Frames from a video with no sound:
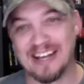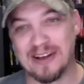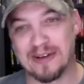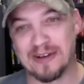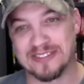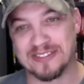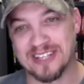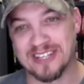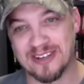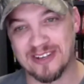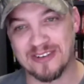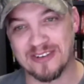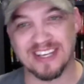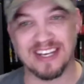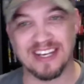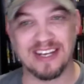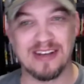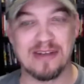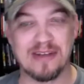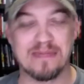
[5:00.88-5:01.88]
was like,
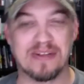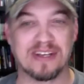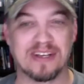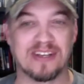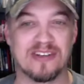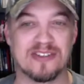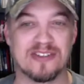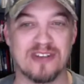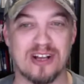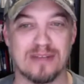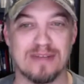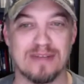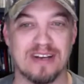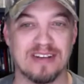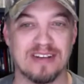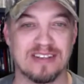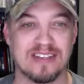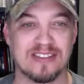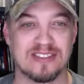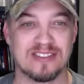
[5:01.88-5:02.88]
okay, I'm not going to talk
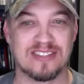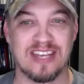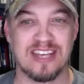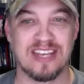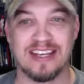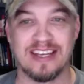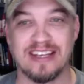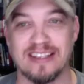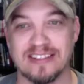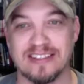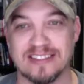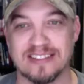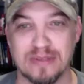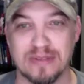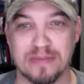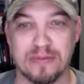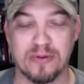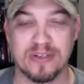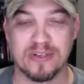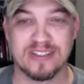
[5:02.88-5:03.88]
about, because Tay hit some of
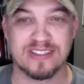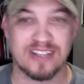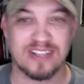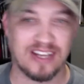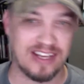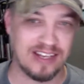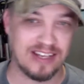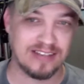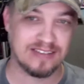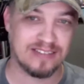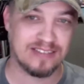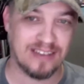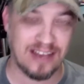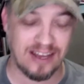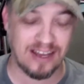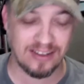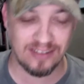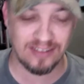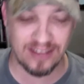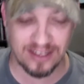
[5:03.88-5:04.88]
the points that I had
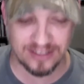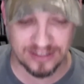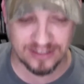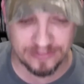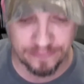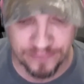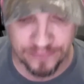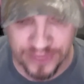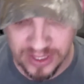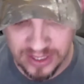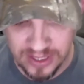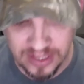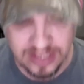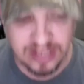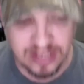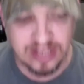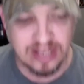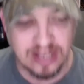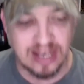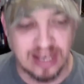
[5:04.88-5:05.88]
highlighted.
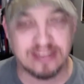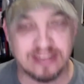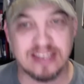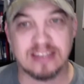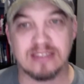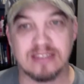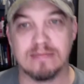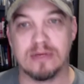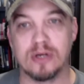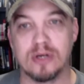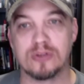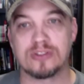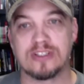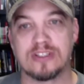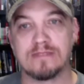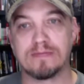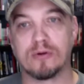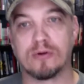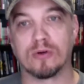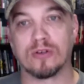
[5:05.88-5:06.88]
I think the most
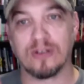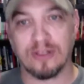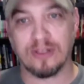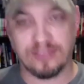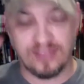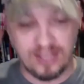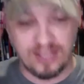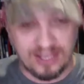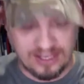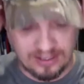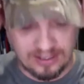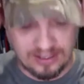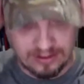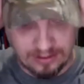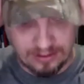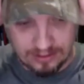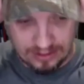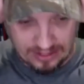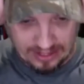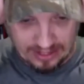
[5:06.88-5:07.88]
important thing
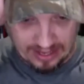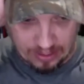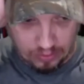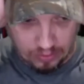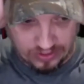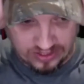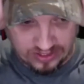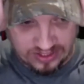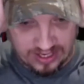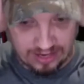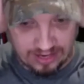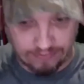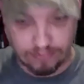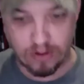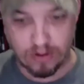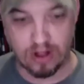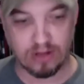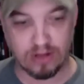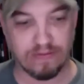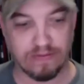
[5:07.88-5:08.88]
that I would say from
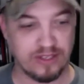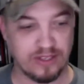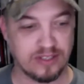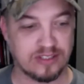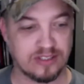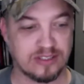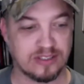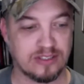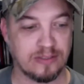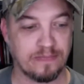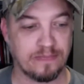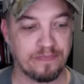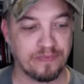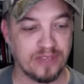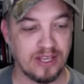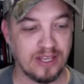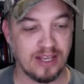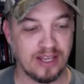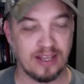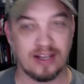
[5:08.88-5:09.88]
all of this,
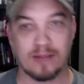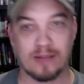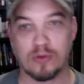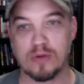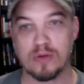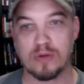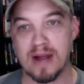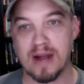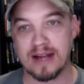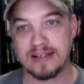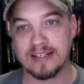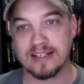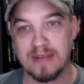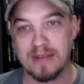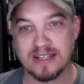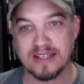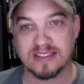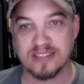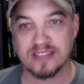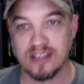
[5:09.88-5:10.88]
and I'm reminding
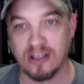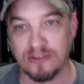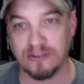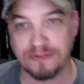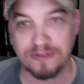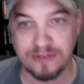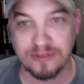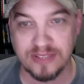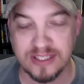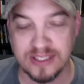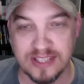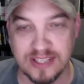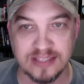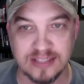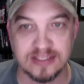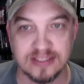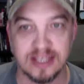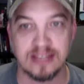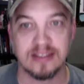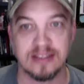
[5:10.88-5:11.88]
myself as I
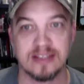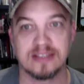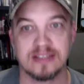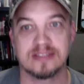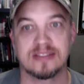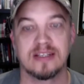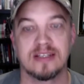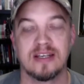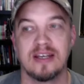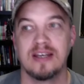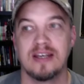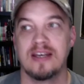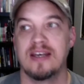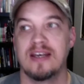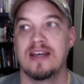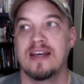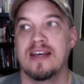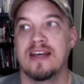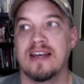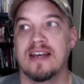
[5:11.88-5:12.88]
say this,
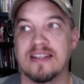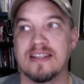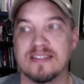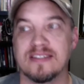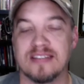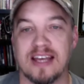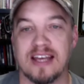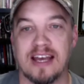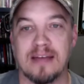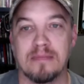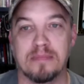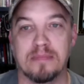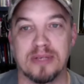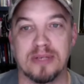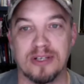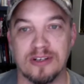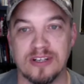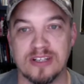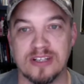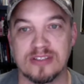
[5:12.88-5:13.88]
is that
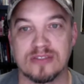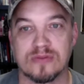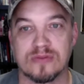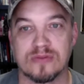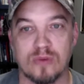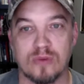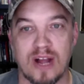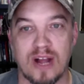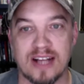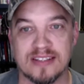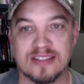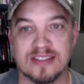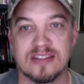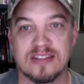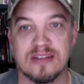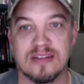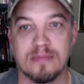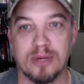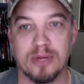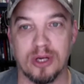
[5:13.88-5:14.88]
bitterness rots
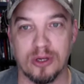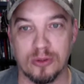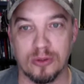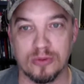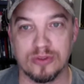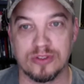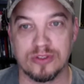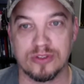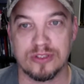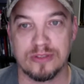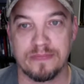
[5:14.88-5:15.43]
the bones.